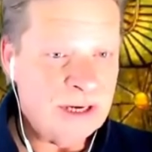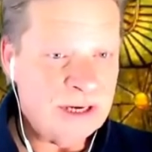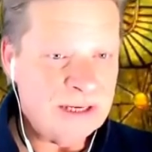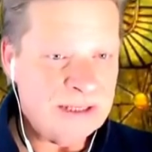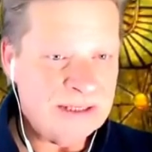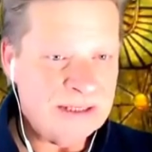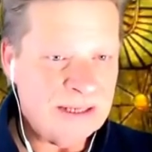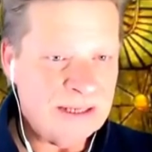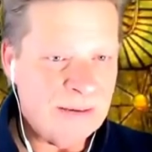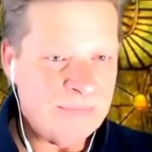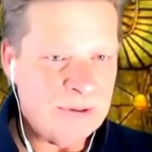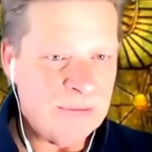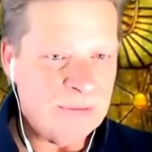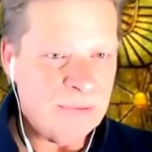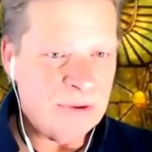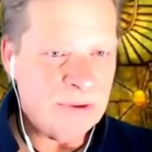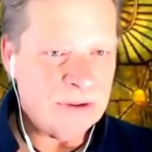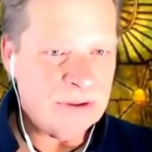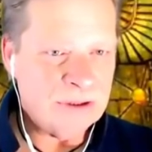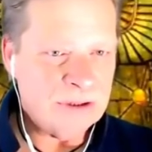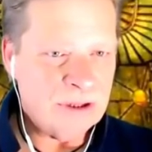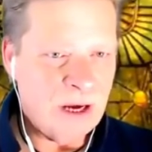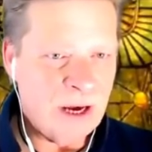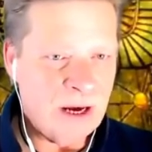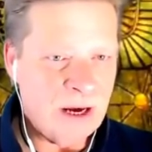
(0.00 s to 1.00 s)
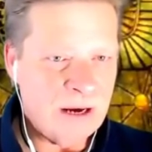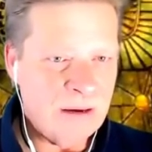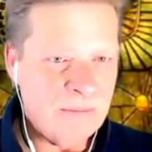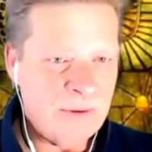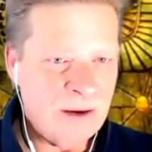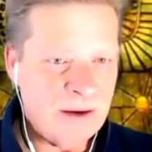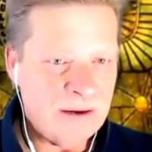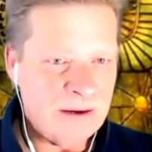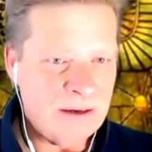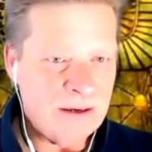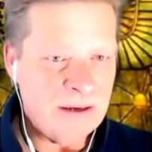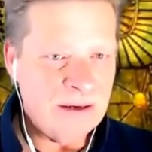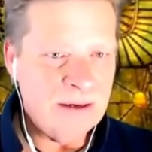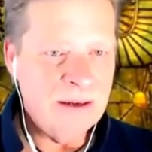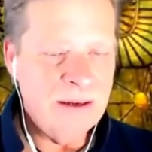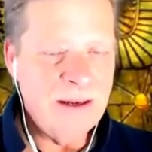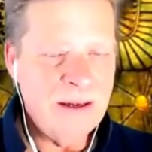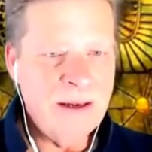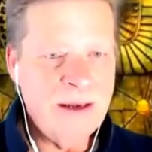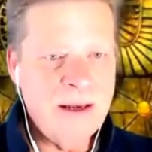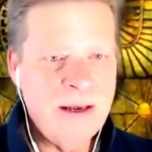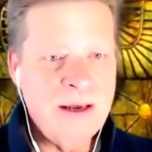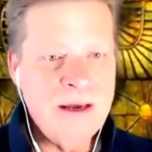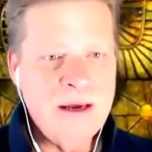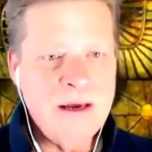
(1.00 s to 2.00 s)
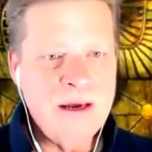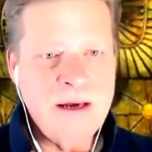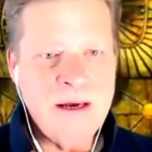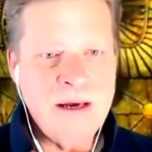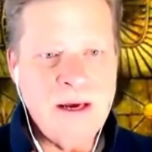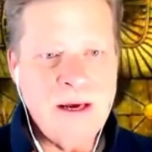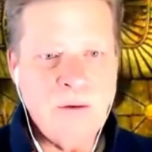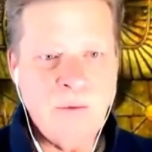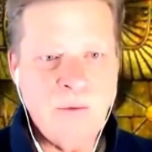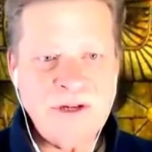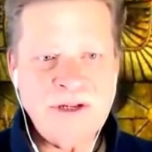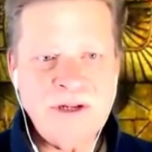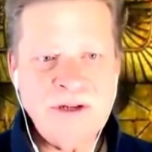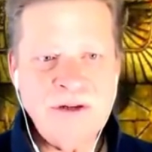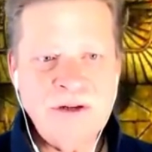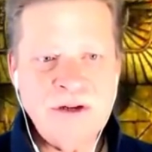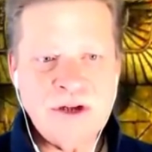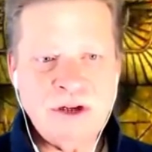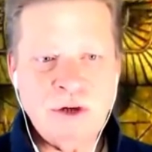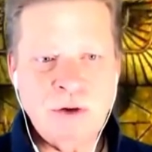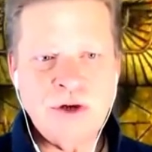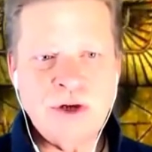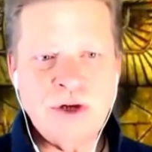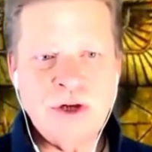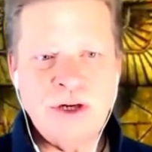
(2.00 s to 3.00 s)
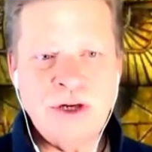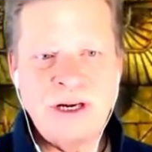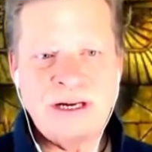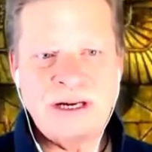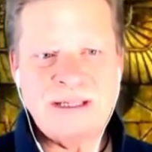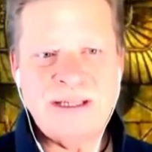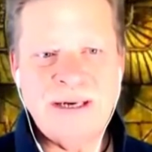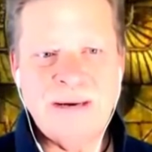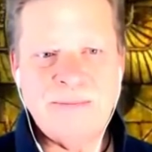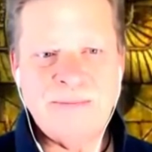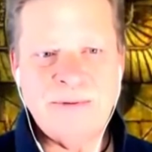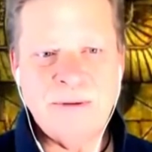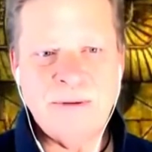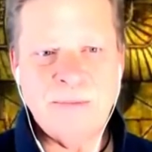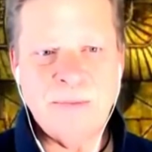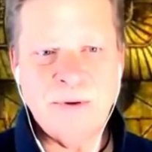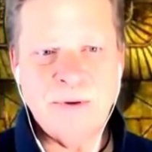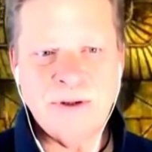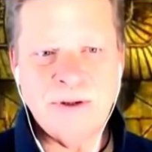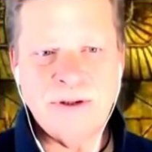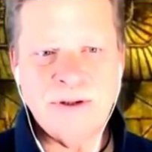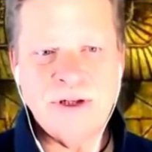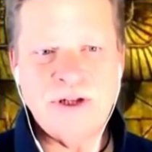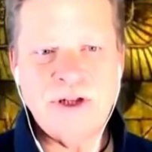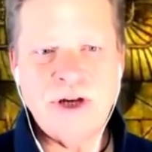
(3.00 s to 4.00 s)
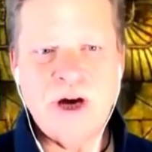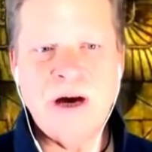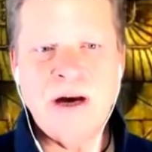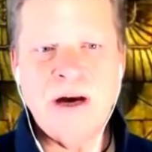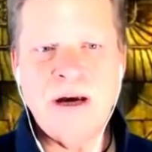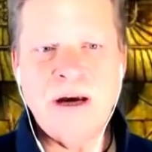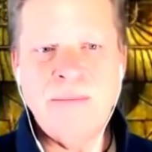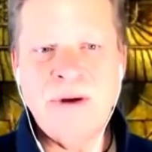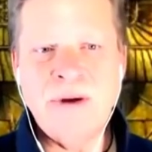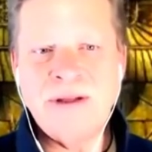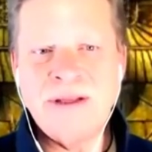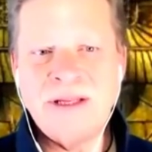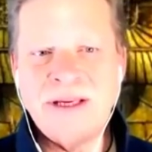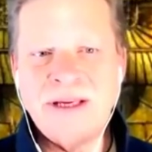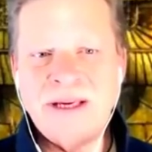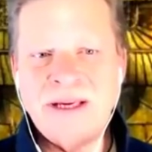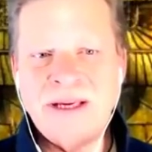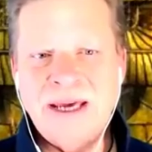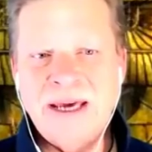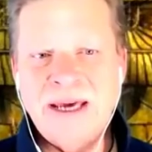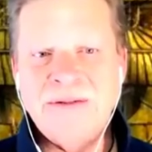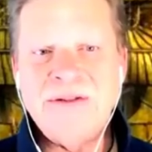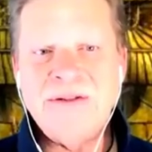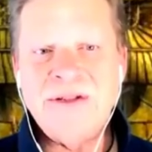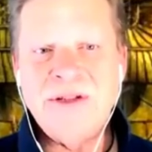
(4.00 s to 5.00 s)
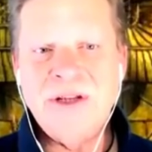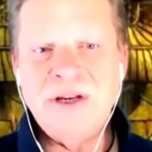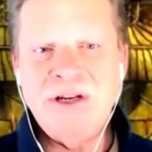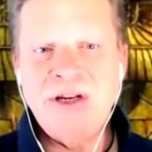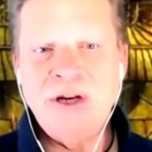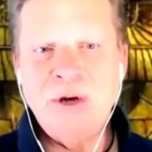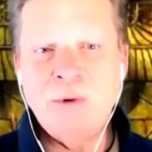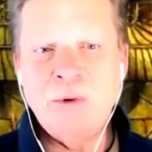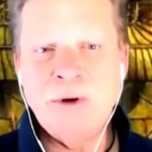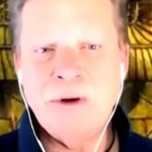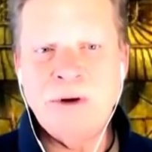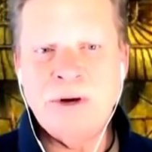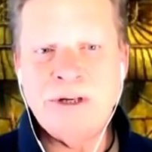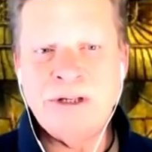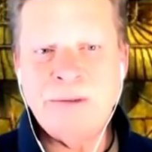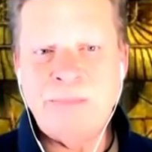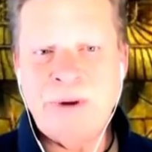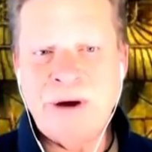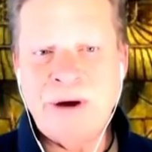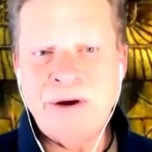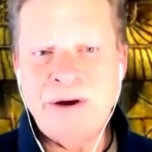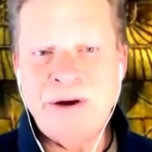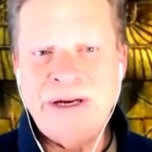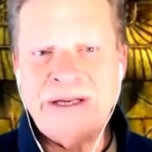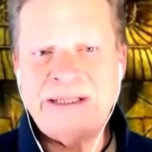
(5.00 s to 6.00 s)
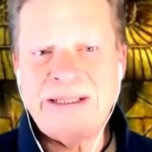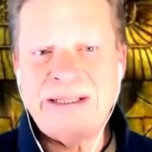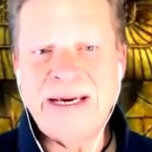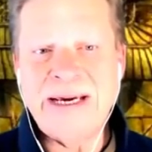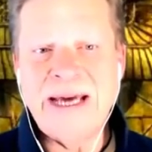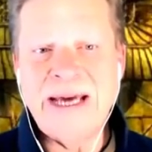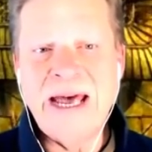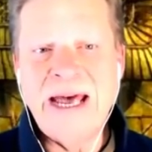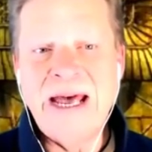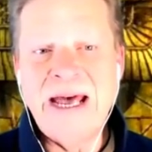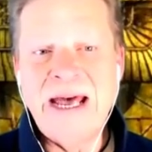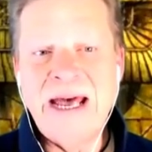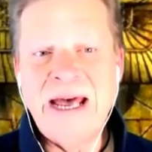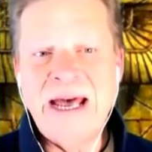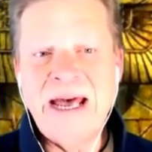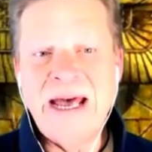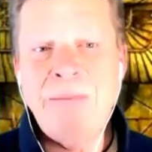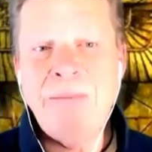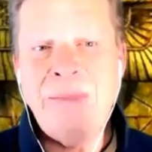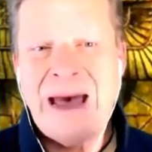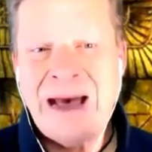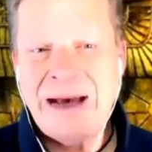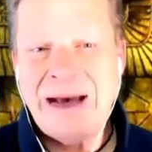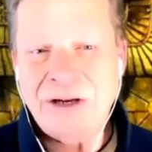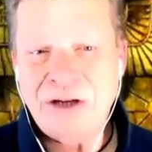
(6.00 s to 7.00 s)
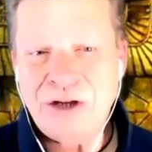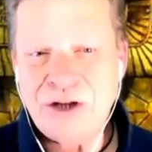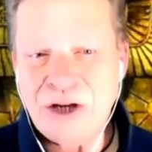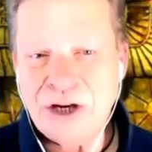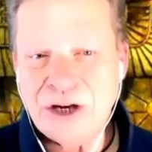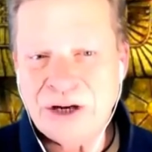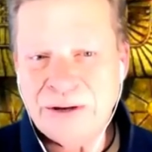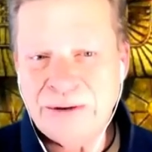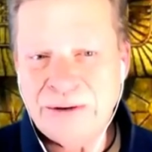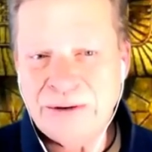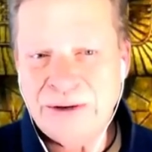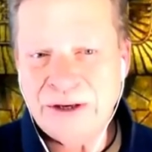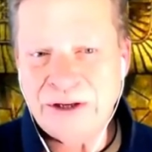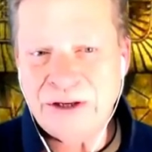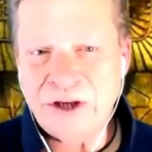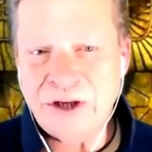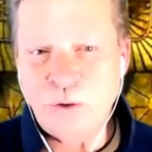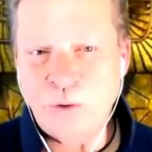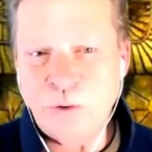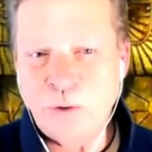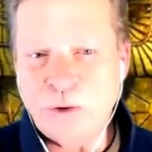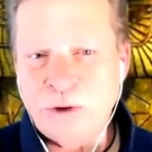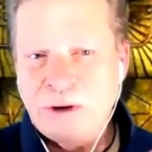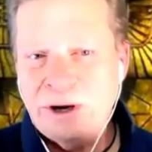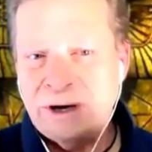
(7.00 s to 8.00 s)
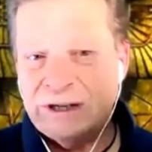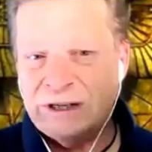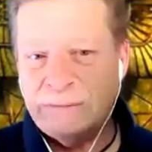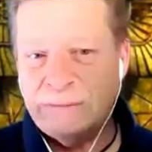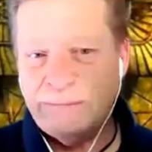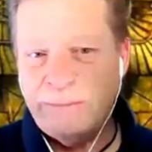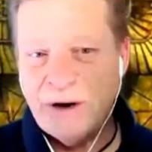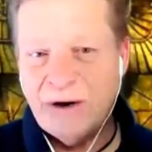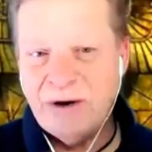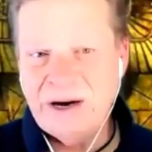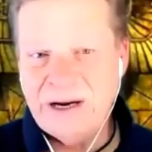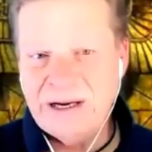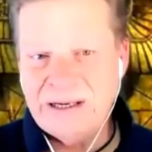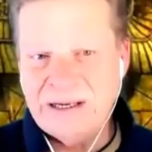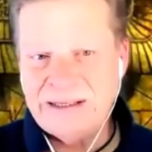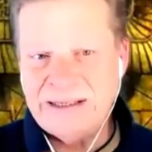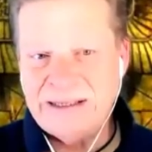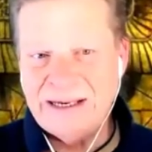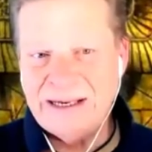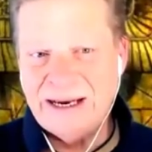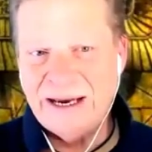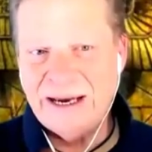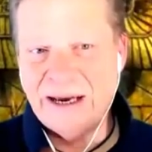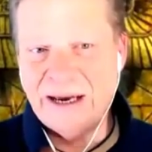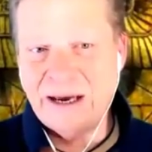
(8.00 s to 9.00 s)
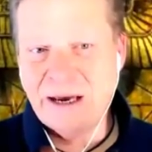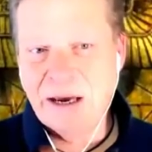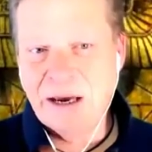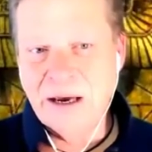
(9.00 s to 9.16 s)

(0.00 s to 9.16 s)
acceptable to talk about it. It wasn't socially acceptable to talk about the gifts that you were experiencing, the magic that you were experiencing.